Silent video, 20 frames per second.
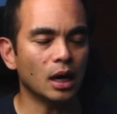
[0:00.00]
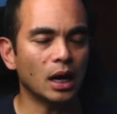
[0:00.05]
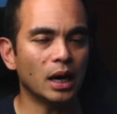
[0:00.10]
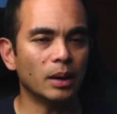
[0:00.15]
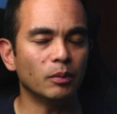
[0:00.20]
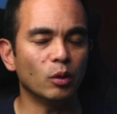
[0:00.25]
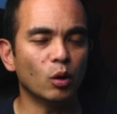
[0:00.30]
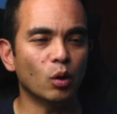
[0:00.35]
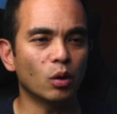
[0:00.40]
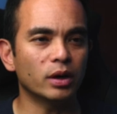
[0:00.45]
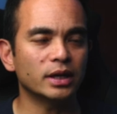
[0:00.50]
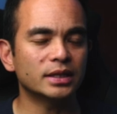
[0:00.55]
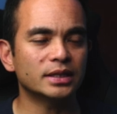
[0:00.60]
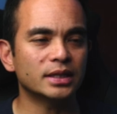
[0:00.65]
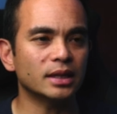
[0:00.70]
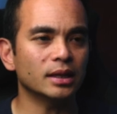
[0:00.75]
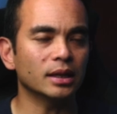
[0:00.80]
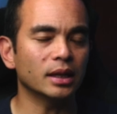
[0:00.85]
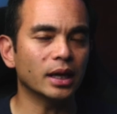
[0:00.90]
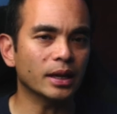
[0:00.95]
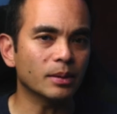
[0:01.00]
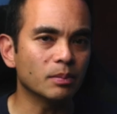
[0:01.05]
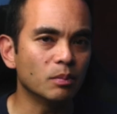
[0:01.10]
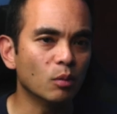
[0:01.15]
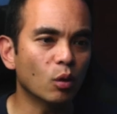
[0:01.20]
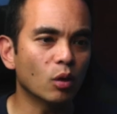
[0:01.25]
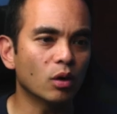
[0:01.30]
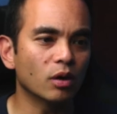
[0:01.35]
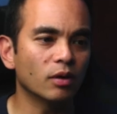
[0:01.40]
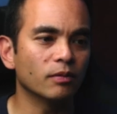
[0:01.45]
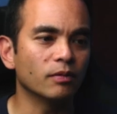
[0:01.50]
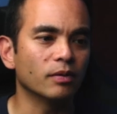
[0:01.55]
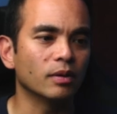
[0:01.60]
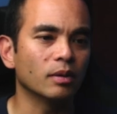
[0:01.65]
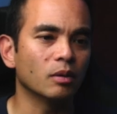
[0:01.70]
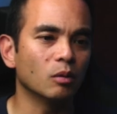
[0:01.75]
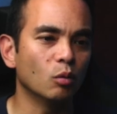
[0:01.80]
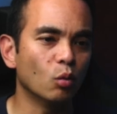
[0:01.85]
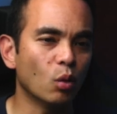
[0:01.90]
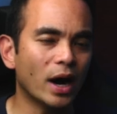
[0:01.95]
Um, or is it like more
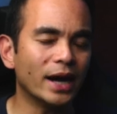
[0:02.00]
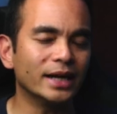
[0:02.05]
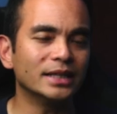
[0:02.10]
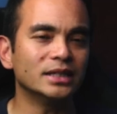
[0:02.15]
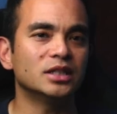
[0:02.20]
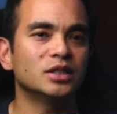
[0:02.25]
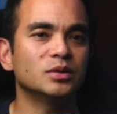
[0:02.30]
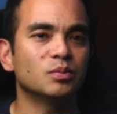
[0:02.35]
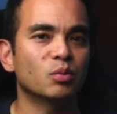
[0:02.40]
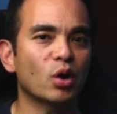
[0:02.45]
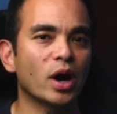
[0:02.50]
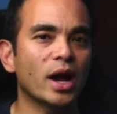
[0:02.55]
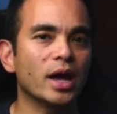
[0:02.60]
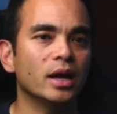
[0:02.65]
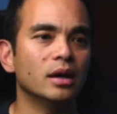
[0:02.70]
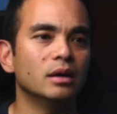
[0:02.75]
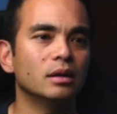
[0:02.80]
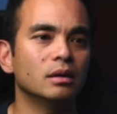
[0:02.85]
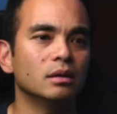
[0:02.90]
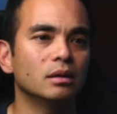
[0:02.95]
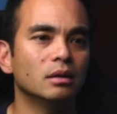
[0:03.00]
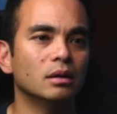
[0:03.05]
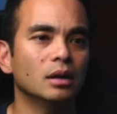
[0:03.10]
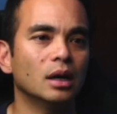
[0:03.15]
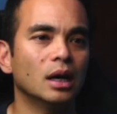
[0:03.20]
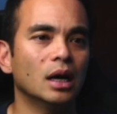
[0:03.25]
of widespread?